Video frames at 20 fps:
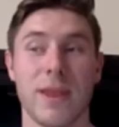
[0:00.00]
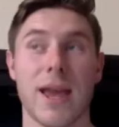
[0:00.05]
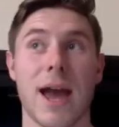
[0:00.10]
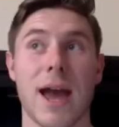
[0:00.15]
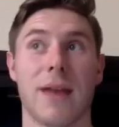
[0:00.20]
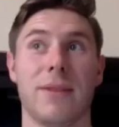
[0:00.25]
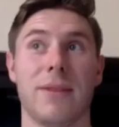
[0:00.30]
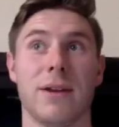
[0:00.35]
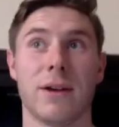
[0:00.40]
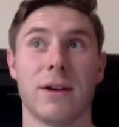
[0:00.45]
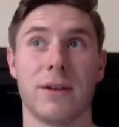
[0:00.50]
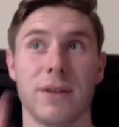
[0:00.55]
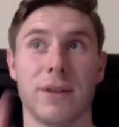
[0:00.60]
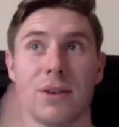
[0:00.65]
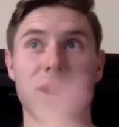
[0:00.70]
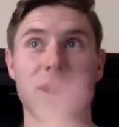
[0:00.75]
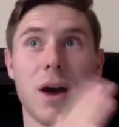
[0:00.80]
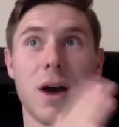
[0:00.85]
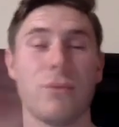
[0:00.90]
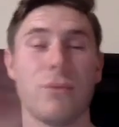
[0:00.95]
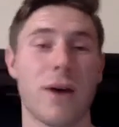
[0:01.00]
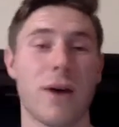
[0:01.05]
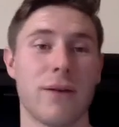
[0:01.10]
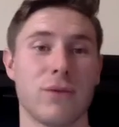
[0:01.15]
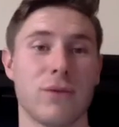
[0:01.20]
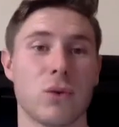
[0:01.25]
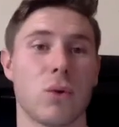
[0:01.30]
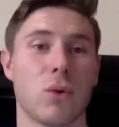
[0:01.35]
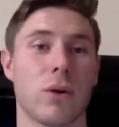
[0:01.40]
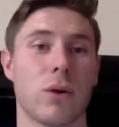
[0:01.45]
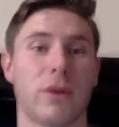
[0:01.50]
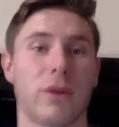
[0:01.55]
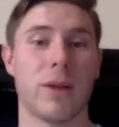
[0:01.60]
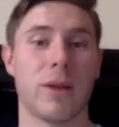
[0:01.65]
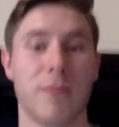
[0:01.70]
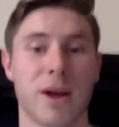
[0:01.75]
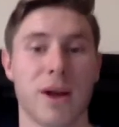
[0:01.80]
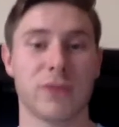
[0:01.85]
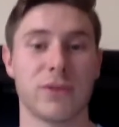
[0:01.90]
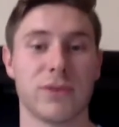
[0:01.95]
they're in the top 5 scoring running
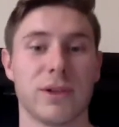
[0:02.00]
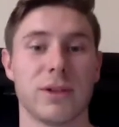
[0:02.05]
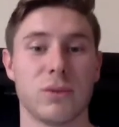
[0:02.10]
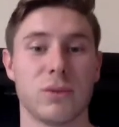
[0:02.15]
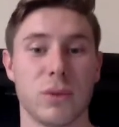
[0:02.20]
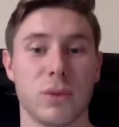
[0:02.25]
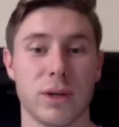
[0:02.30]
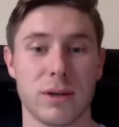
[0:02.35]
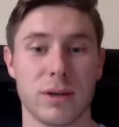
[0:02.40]
backs for this week.